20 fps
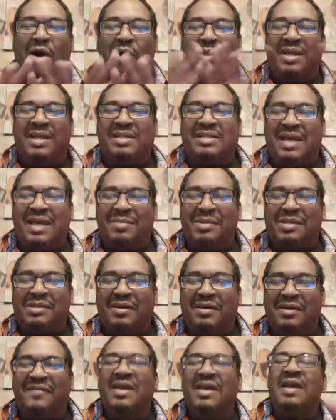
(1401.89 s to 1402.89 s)
all that type of
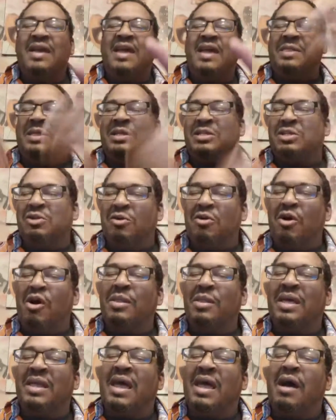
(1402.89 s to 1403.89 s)
stuff, and they took
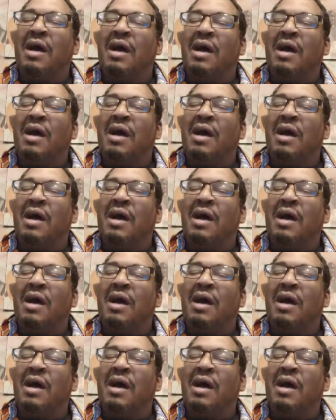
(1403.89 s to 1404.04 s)
all that out.